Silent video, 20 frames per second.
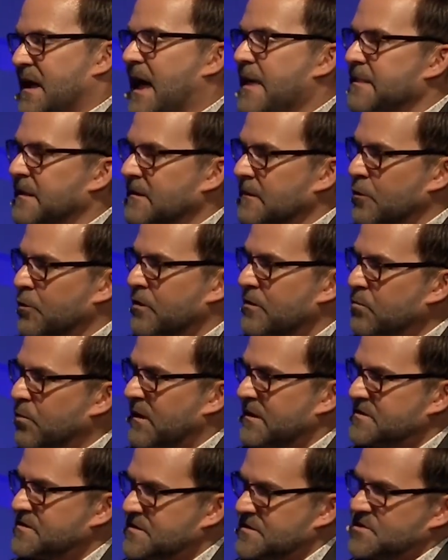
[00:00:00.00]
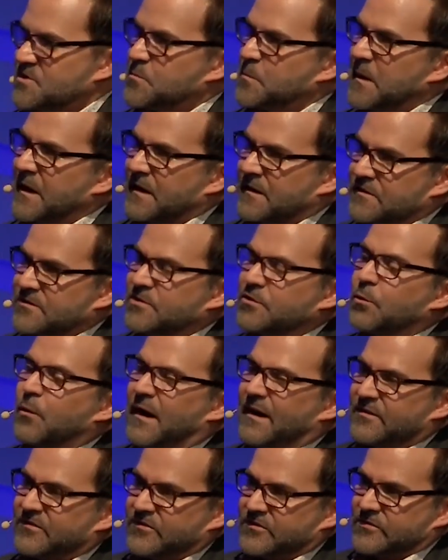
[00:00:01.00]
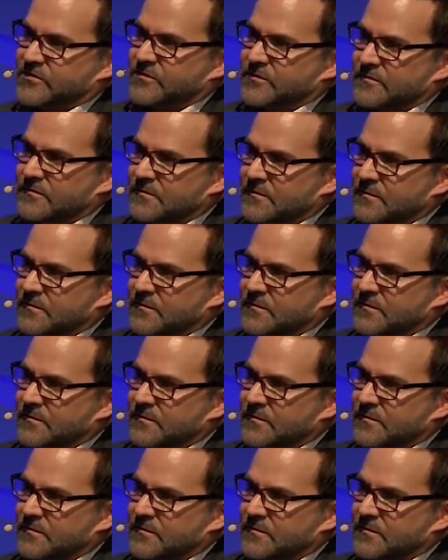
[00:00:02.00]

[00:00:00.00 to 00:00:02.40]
And the Lord wants to speak to us.